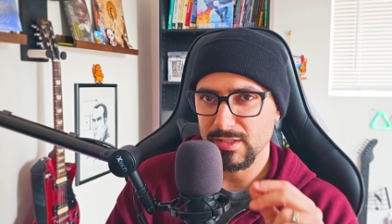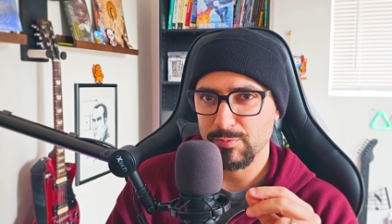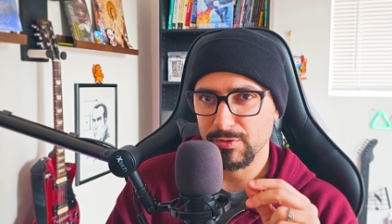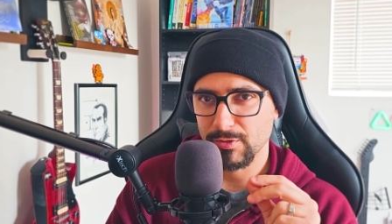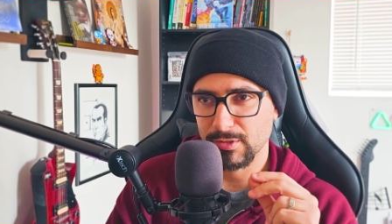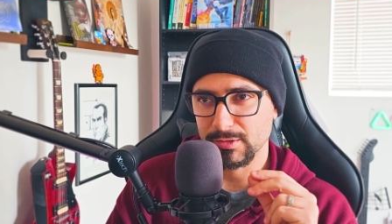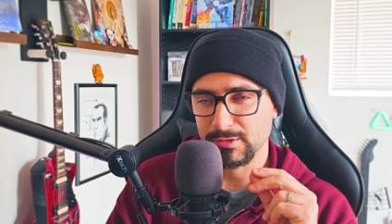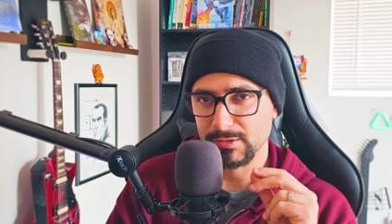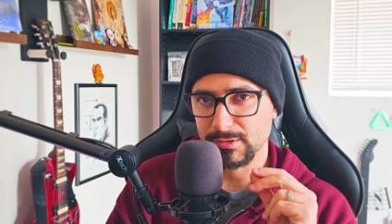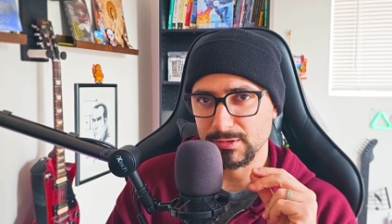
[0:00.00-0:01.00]
deeper
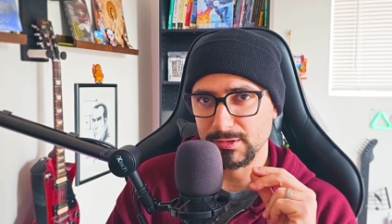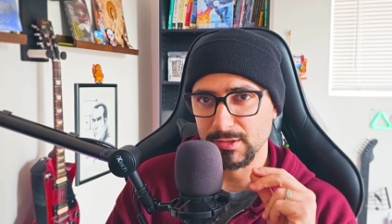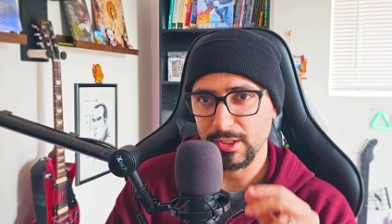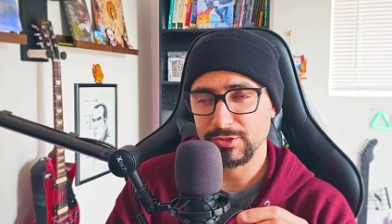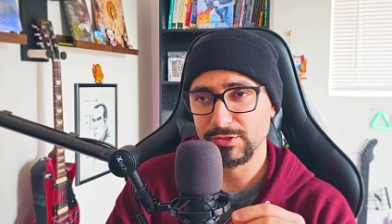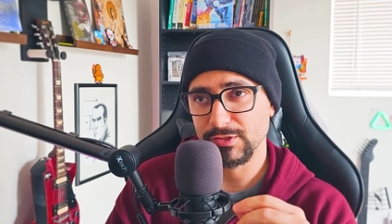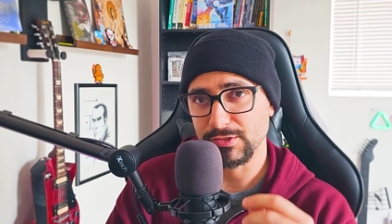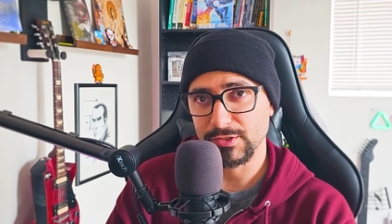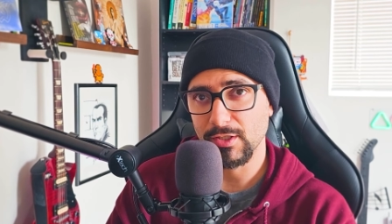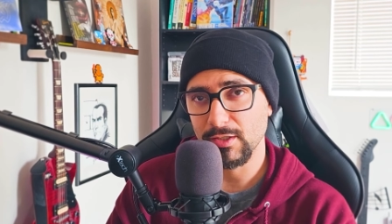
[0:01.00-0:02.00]
connection to
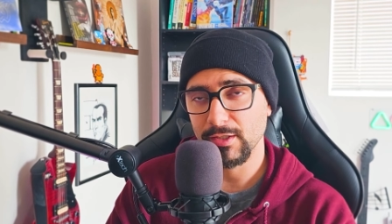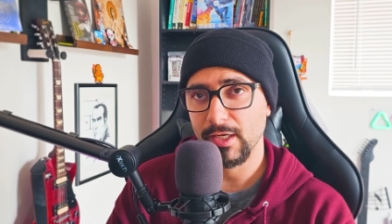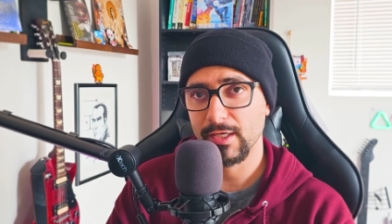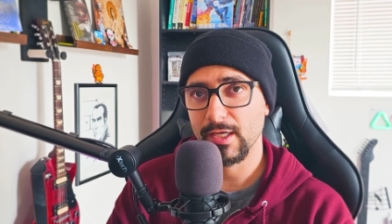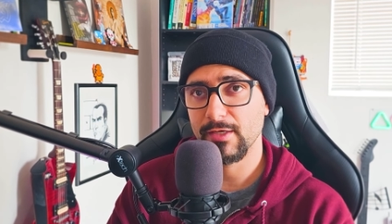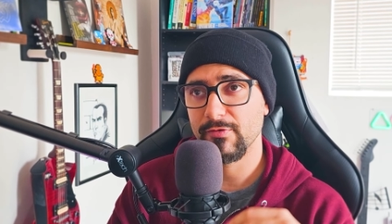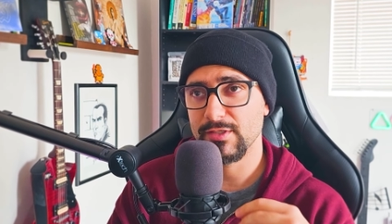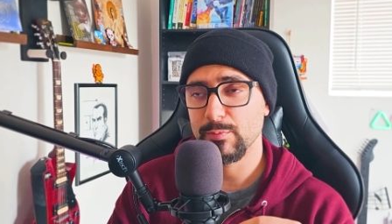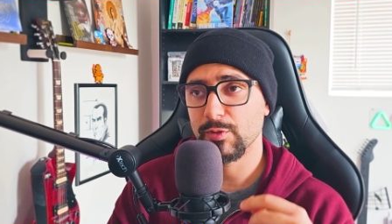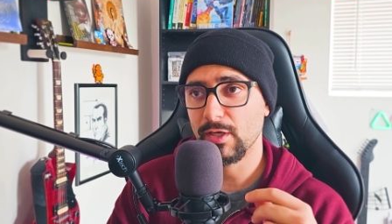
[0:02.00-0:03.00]
the song and kind of a
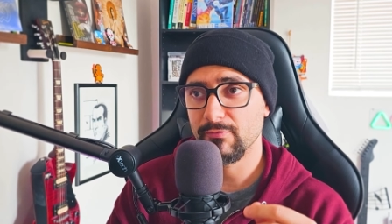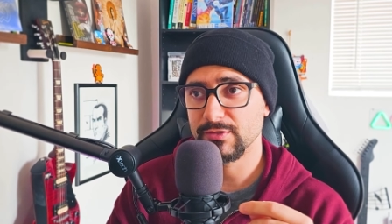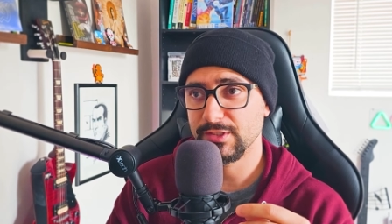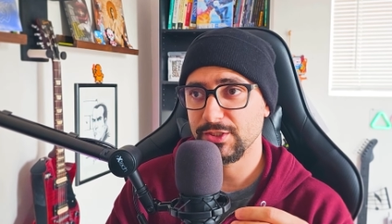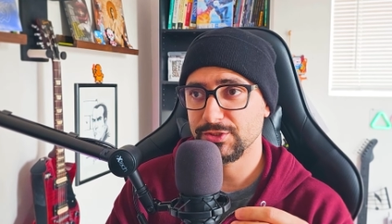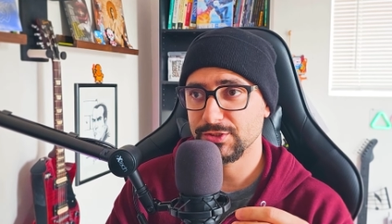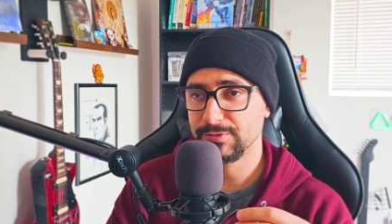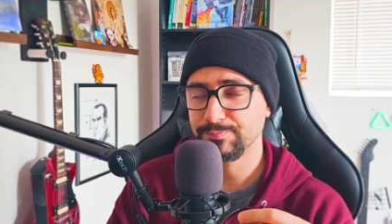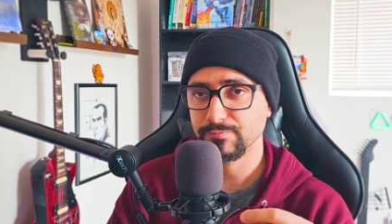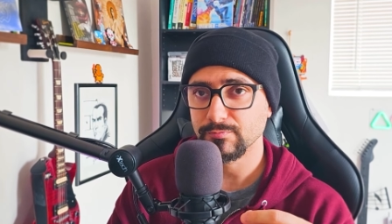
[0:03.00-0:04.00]
deeper
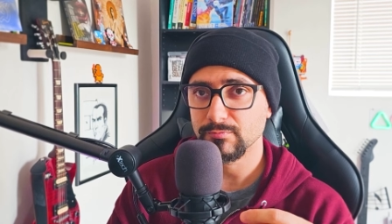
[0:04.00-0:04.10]
conversation